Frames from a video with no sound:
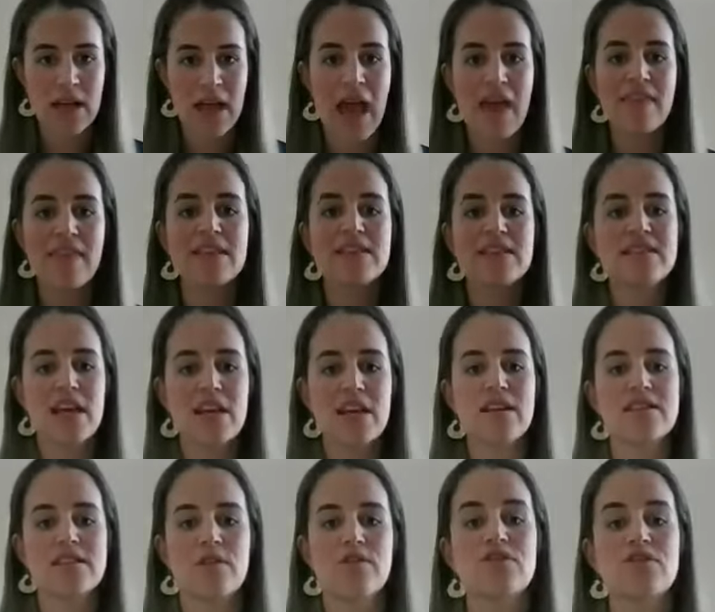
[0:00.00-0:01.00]
And then set
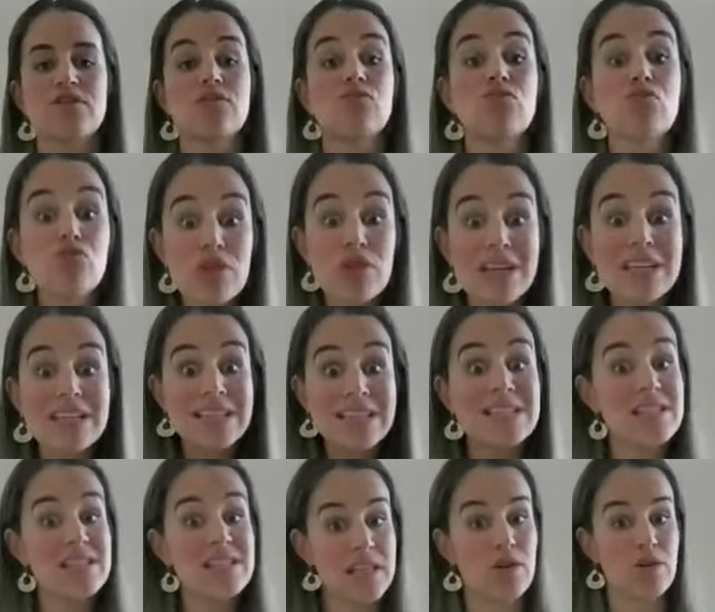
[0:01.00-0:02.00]
yourself some
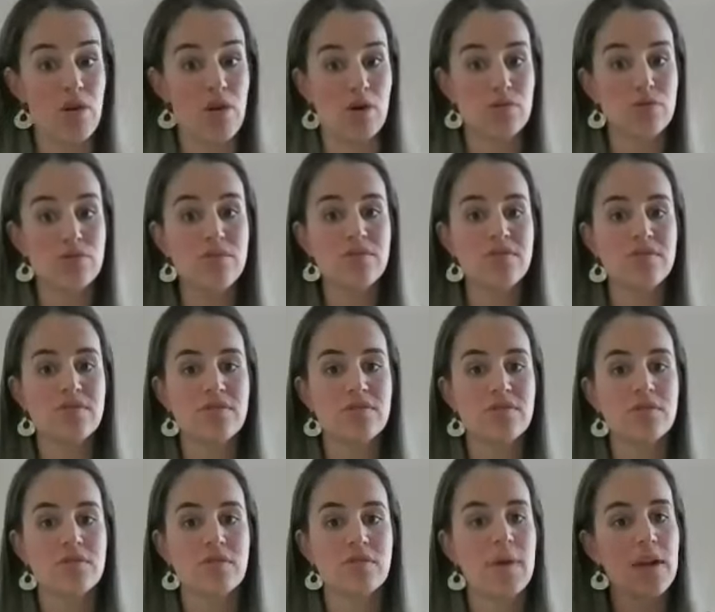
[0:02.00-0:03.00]
realistic
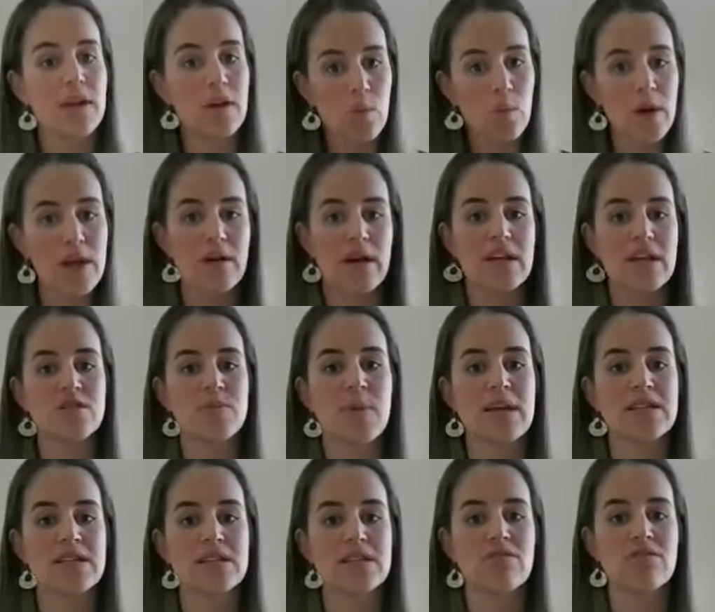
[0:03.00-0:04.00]
goals, depending on where your
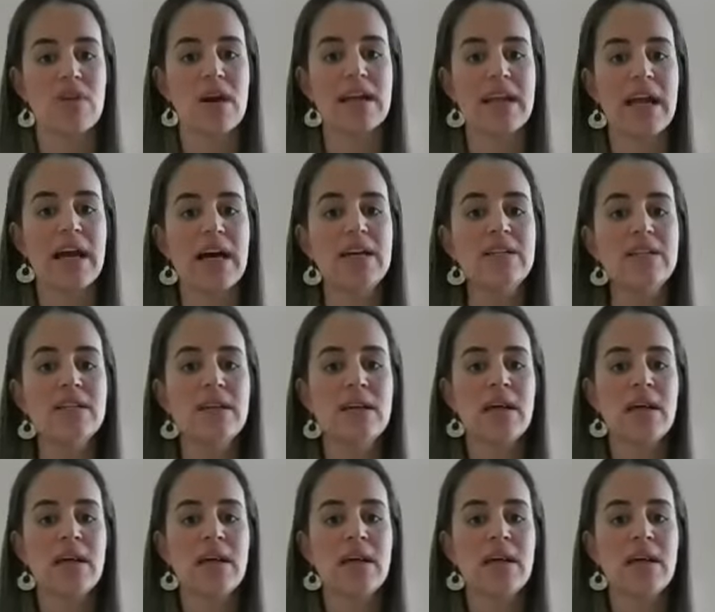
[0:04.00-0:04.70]
headspace is right now.